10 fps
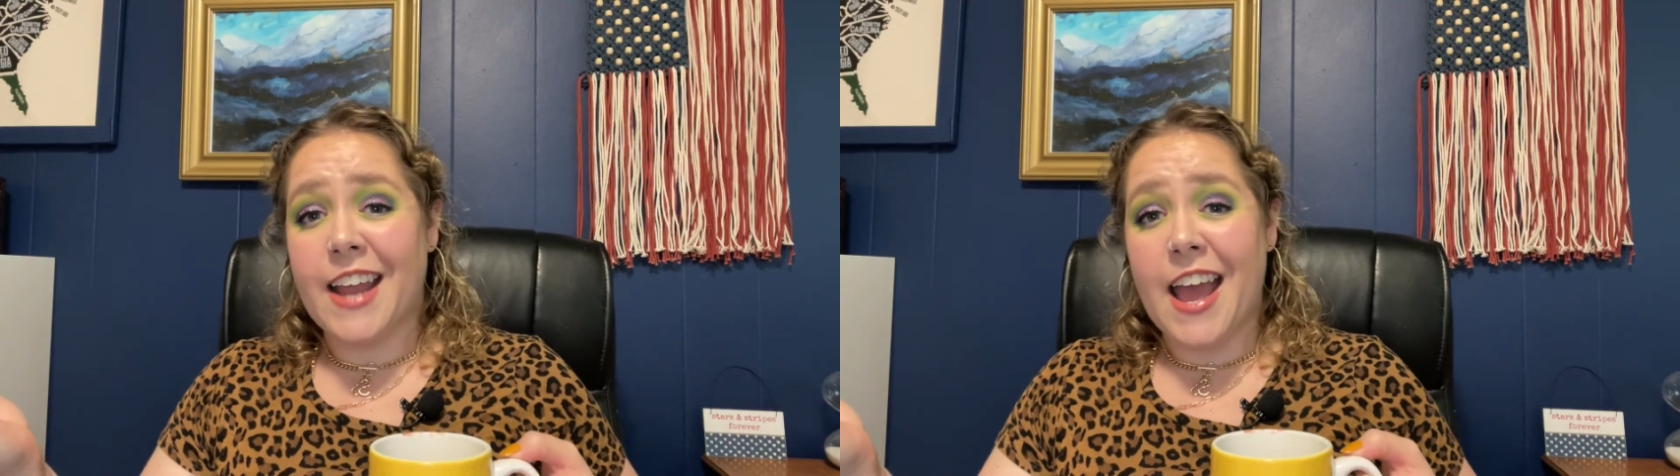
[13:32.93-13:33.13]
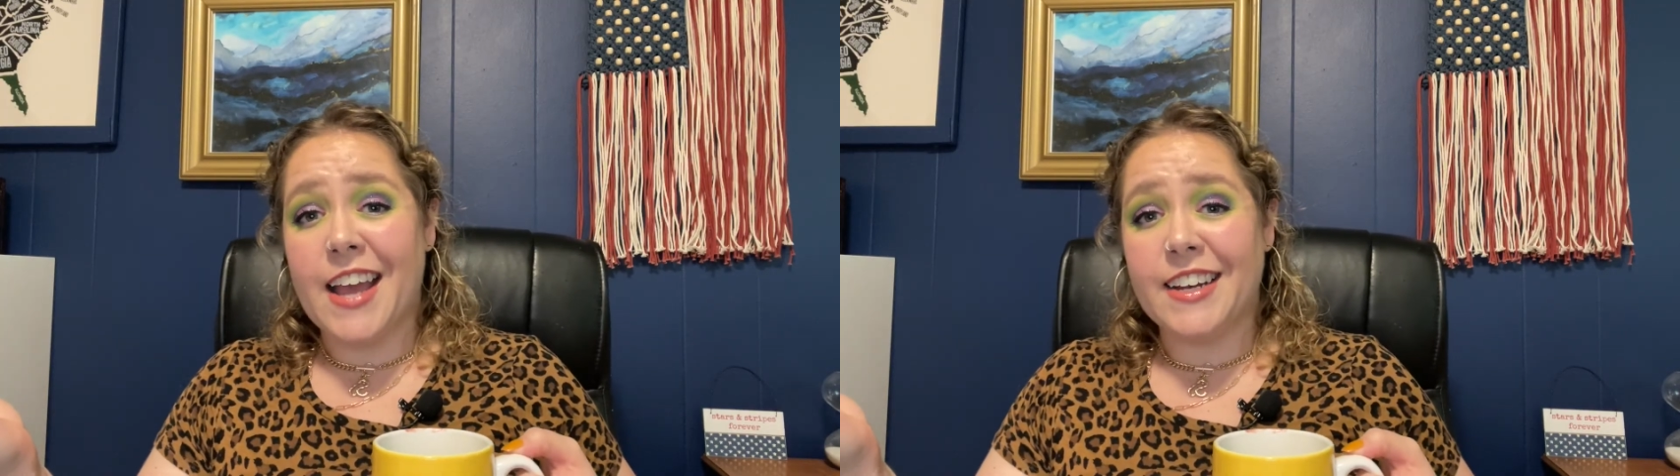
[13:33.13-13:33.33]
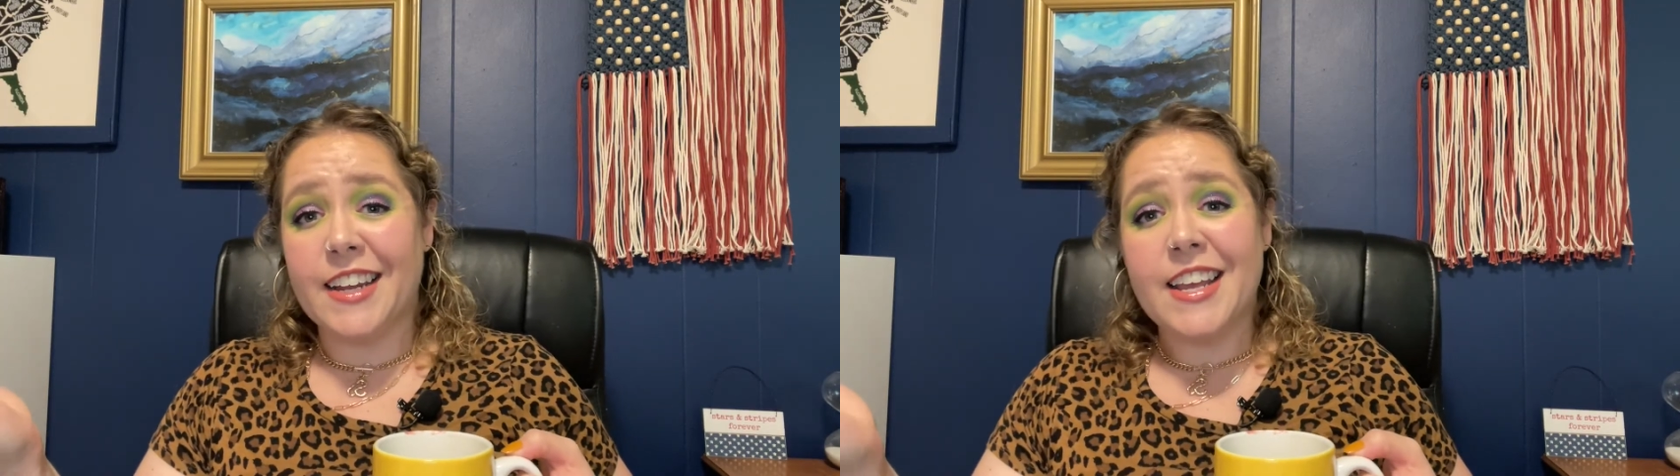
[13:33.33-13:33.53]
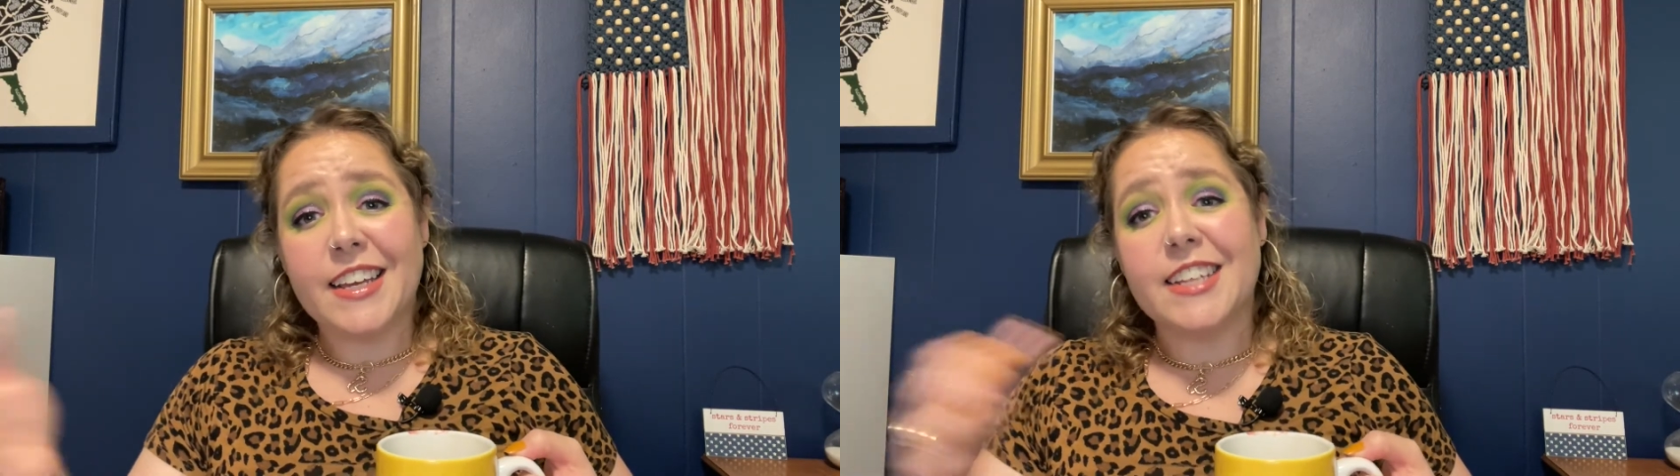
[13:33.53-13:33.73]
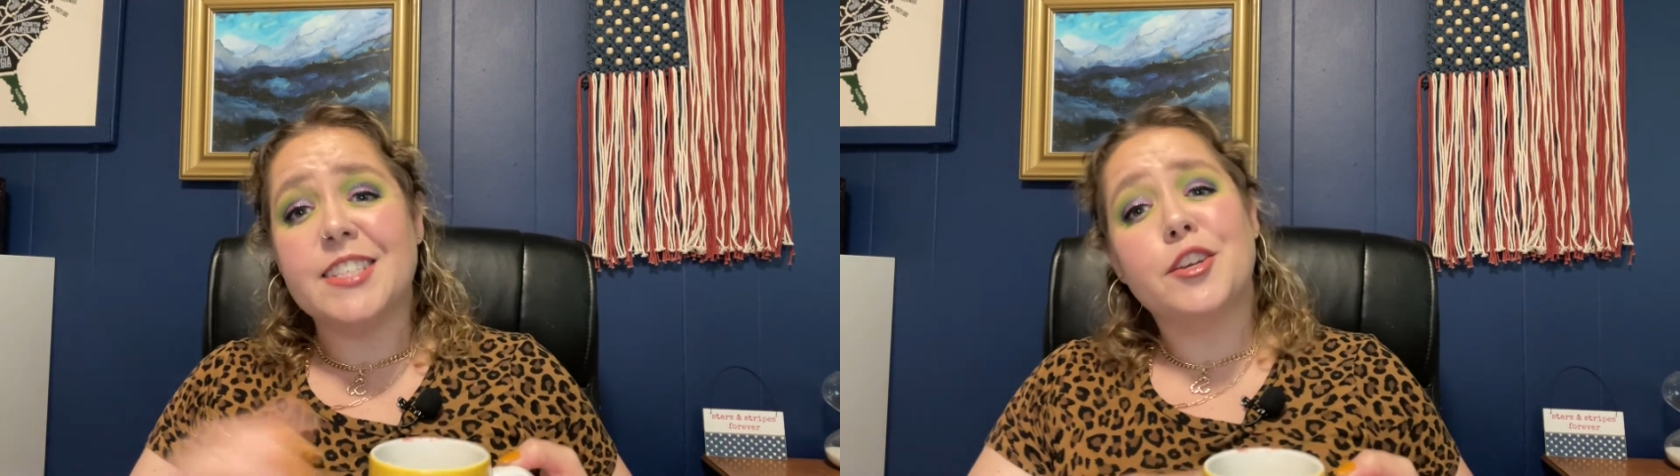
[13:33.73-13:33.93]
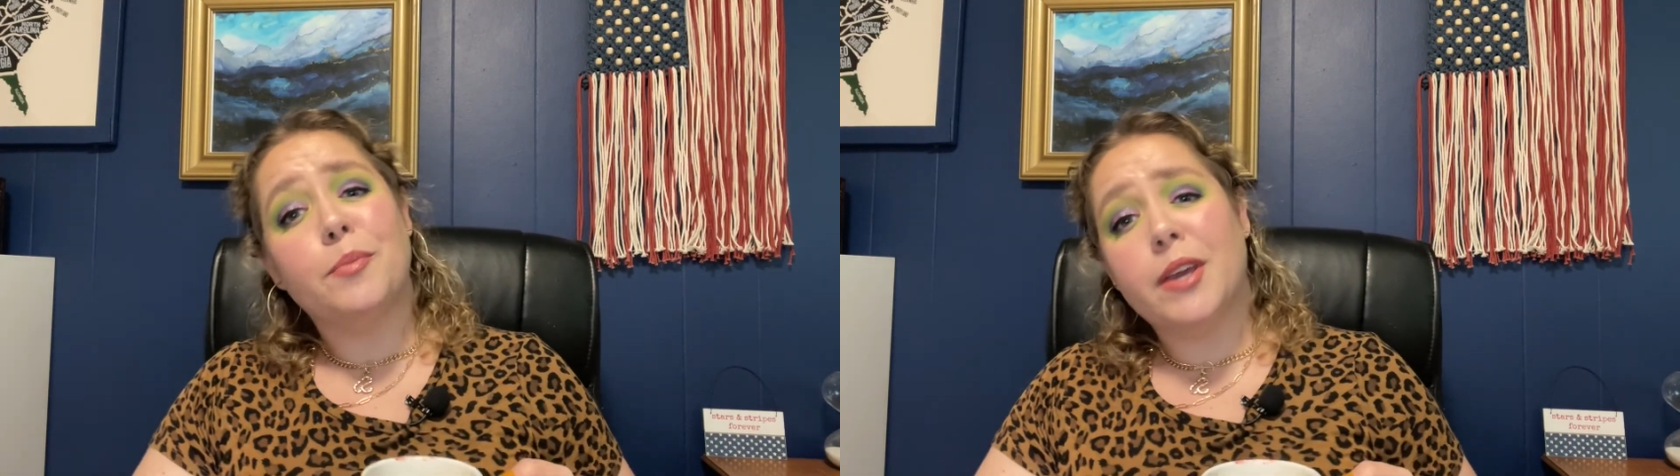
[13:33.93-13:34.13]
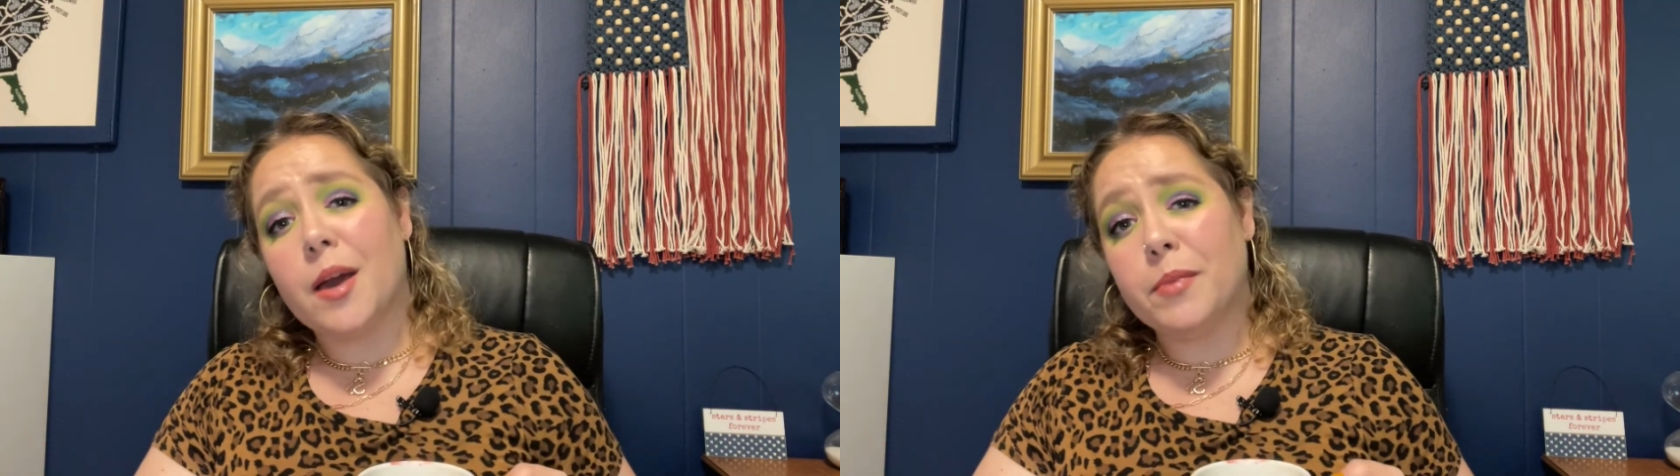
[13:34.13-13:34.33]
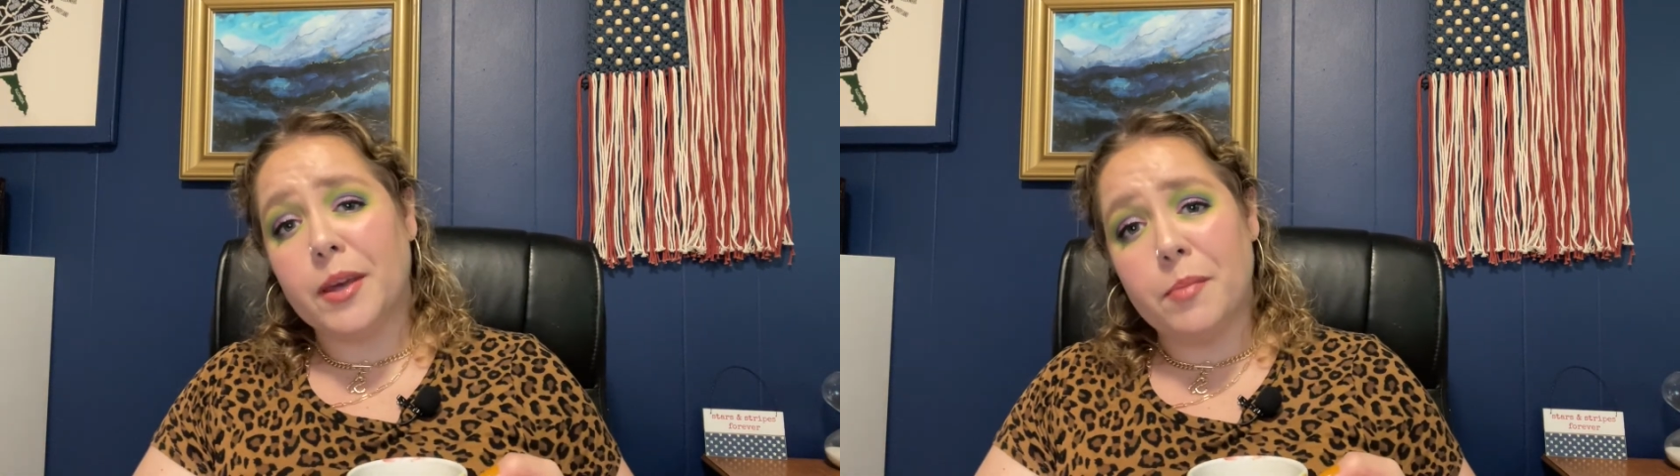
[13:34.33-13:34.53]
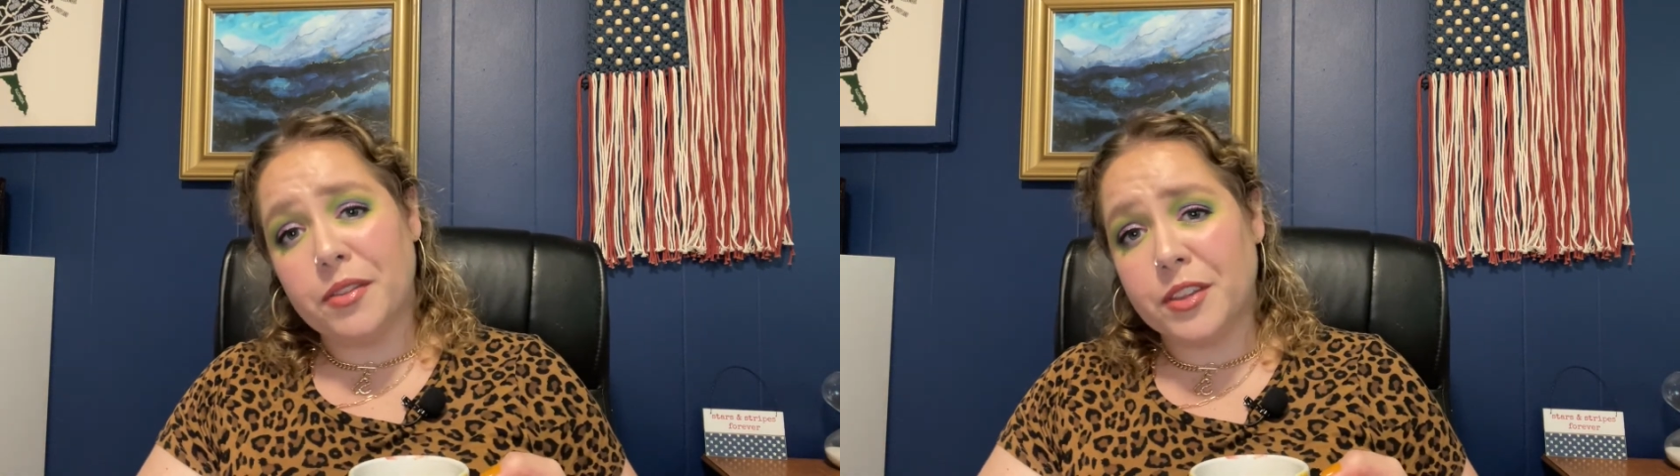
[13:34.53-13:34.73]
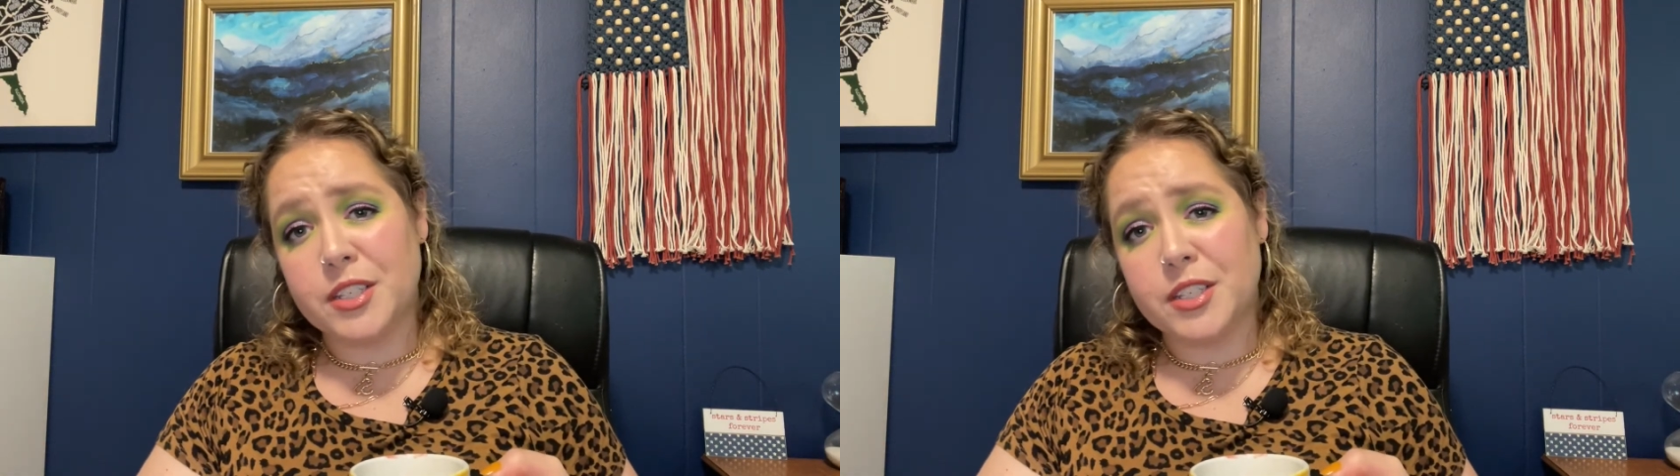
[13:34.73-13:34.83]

and consider becoming a monthly